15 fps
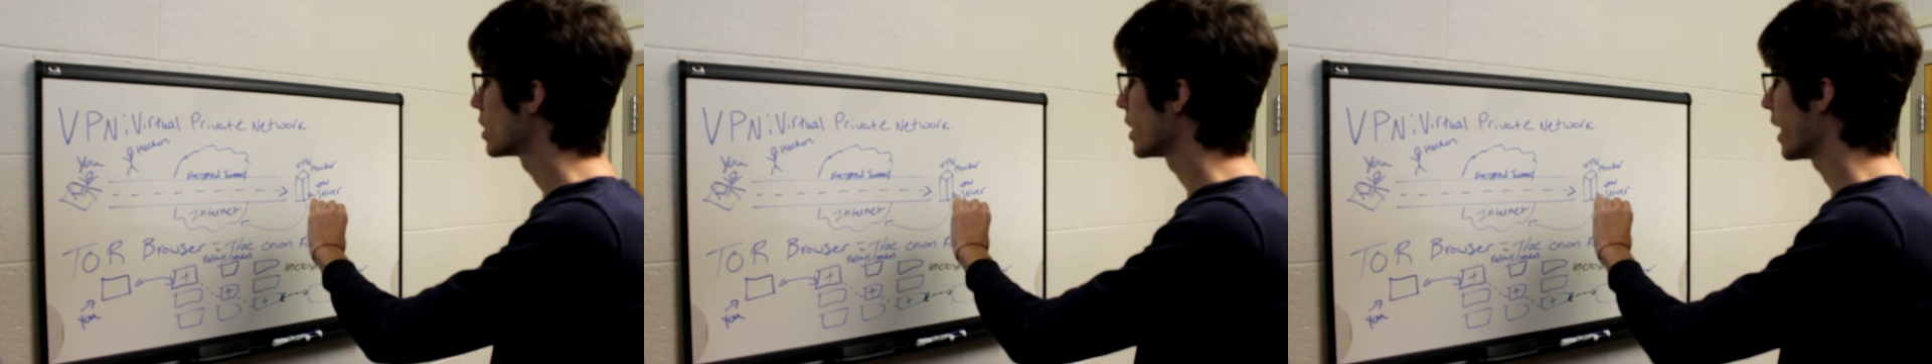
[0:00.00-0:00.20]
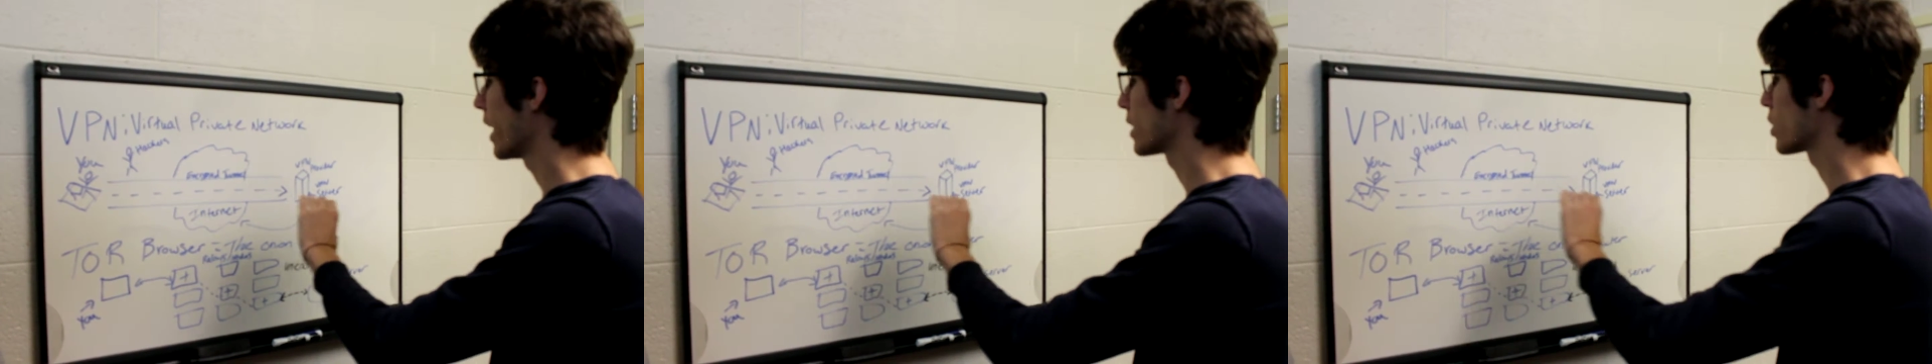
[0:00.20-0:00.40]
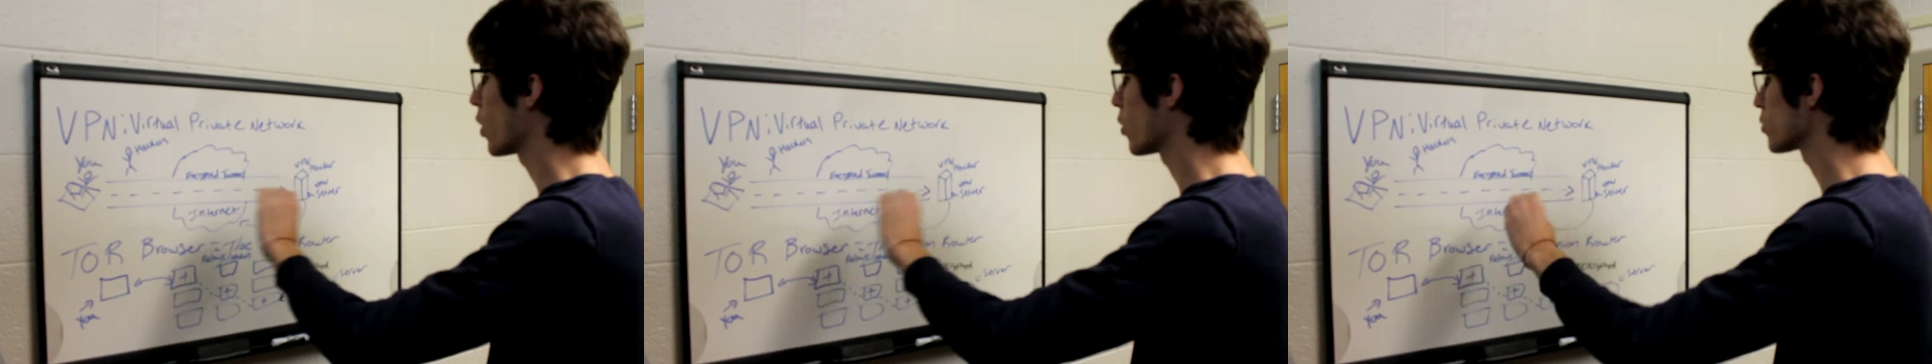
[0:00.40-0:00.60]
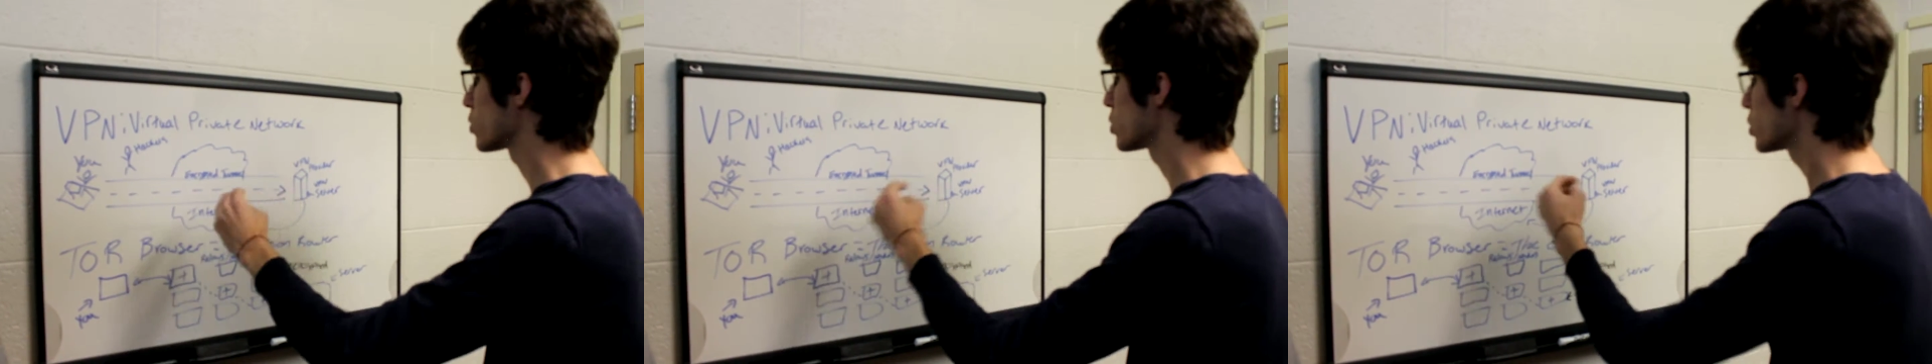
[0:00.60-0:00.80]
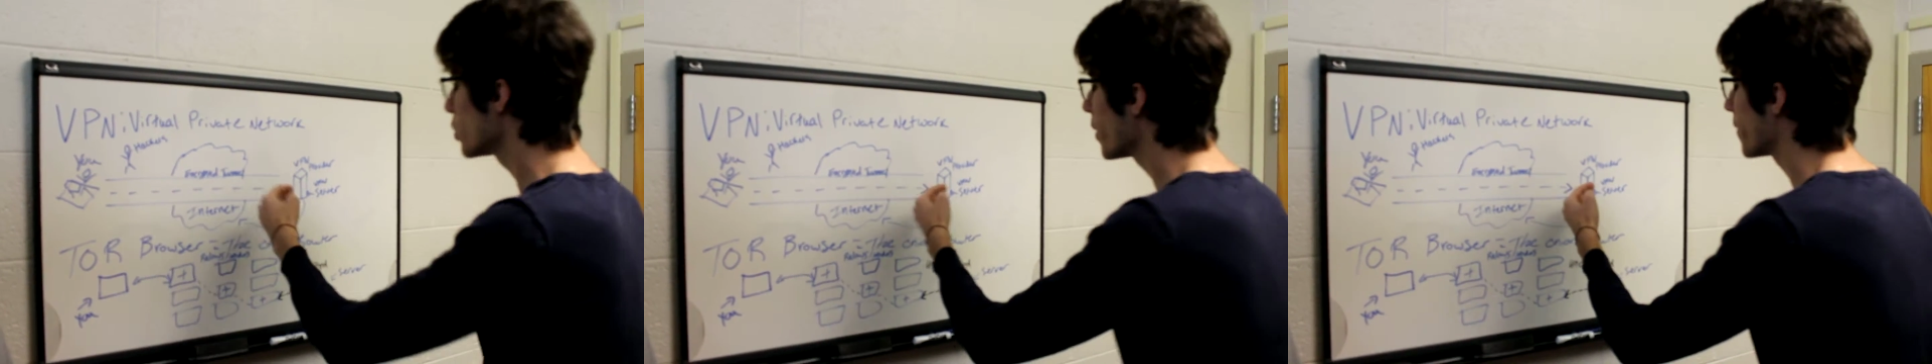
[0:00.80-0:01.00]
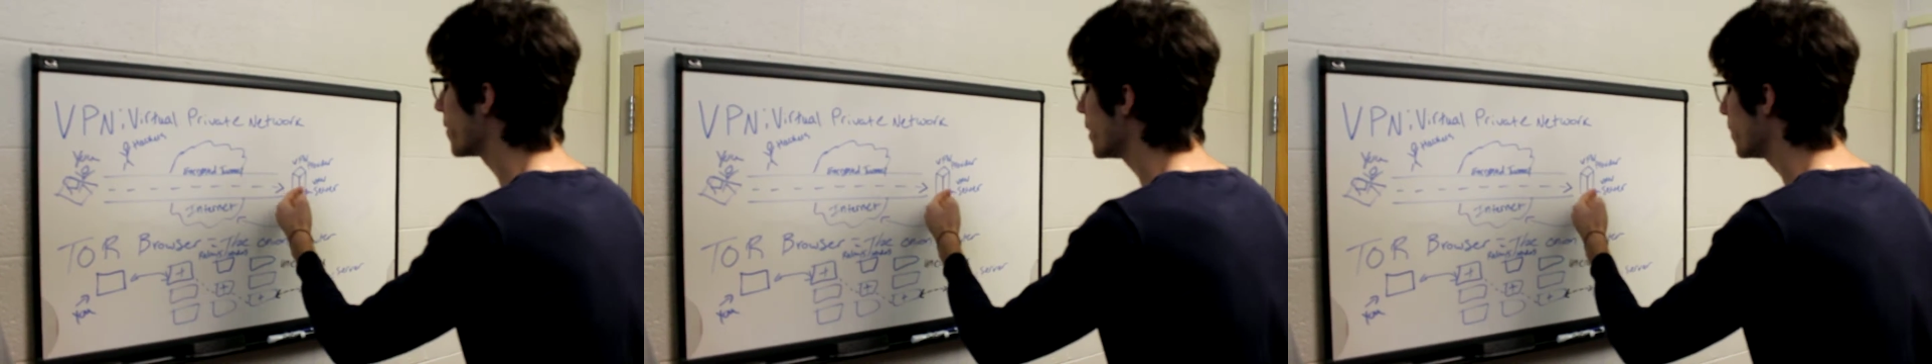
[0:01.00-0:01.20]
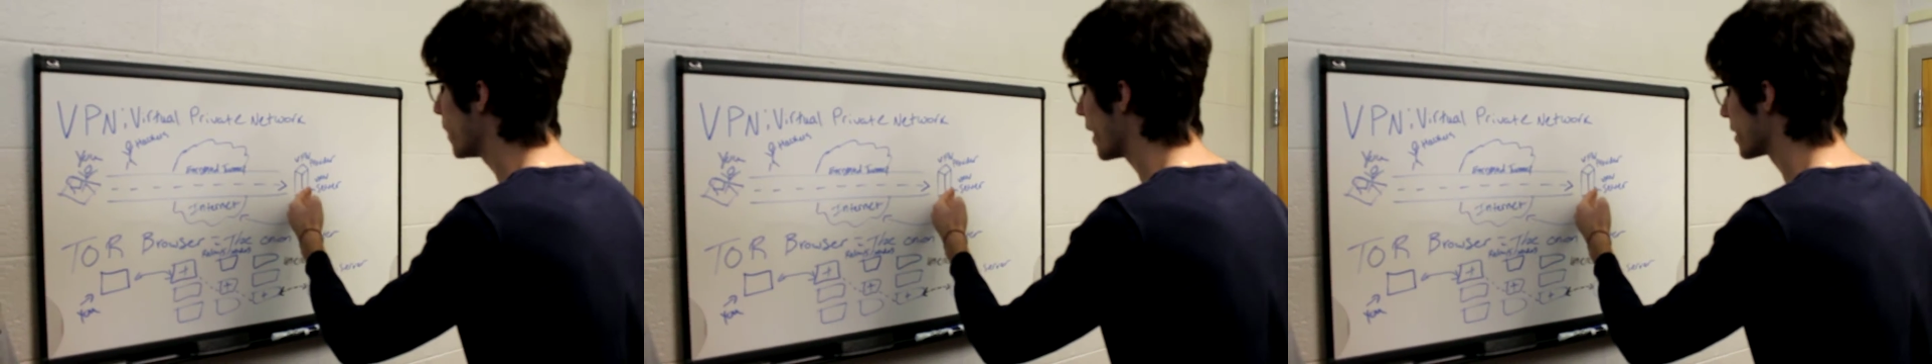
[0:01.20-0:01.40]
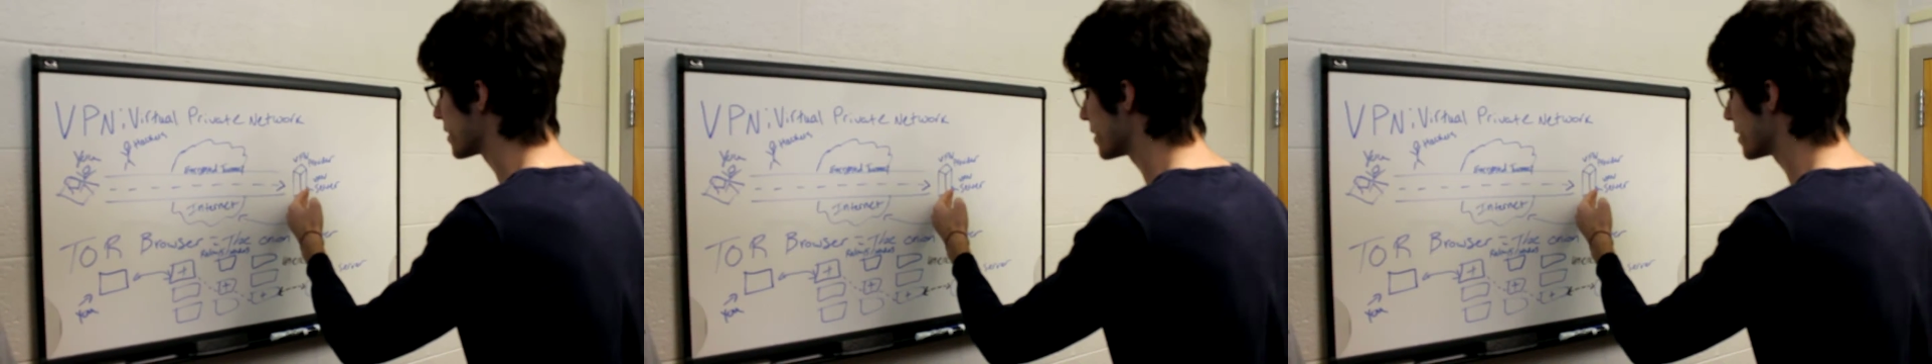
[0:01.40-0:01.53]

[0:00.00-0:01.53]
and goes to a VPN